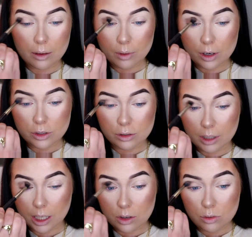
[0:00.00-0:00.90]
want to do
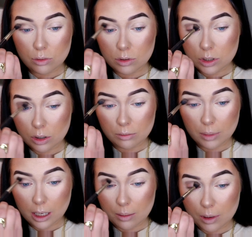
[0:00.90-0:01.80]
a cool tone
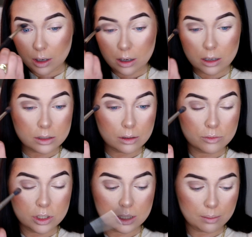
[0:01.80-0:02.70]
makeup look, so I'm
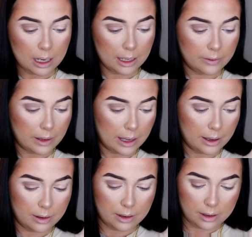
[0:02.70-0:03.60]
just applying that
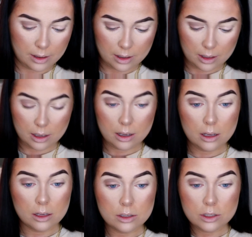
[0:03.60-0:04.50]

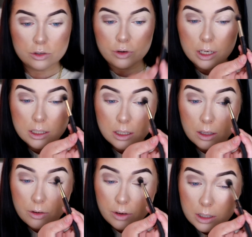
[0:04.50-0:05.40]
straight into the
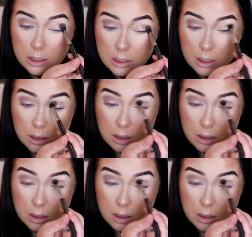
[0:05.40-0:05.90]
crease.